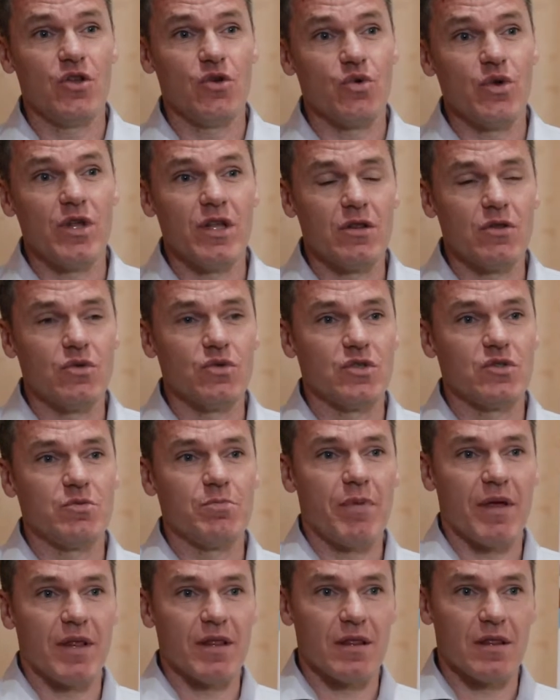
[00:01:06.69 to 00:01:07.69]
you need to
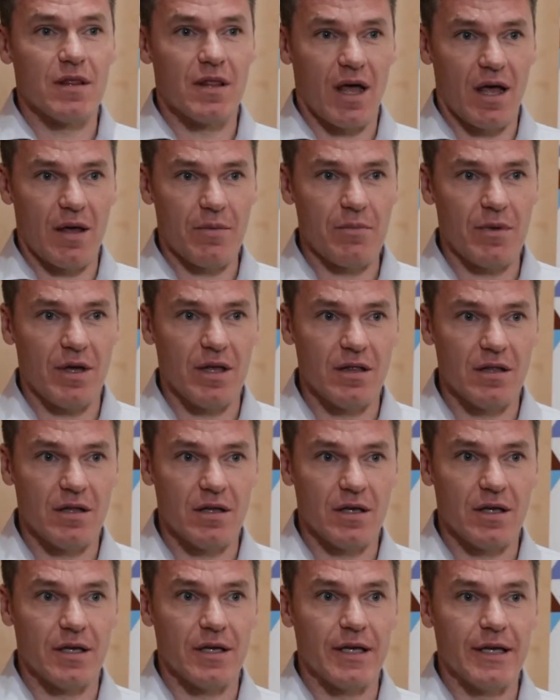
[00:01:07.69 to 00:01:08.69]
spend time in
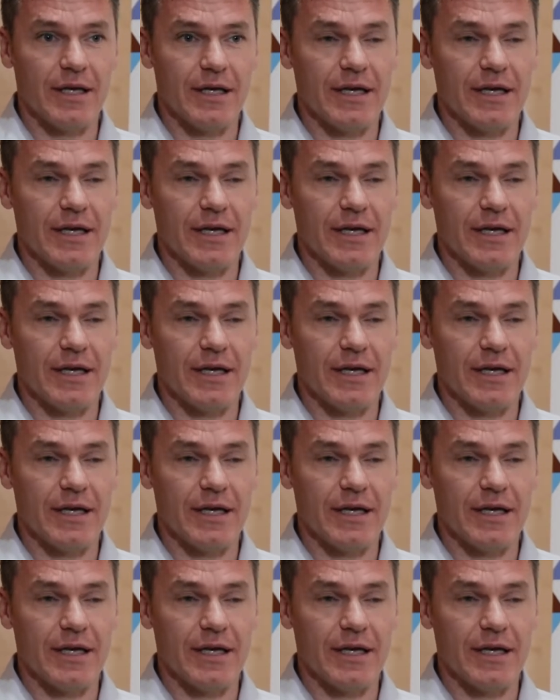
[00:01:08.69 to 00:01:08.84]
the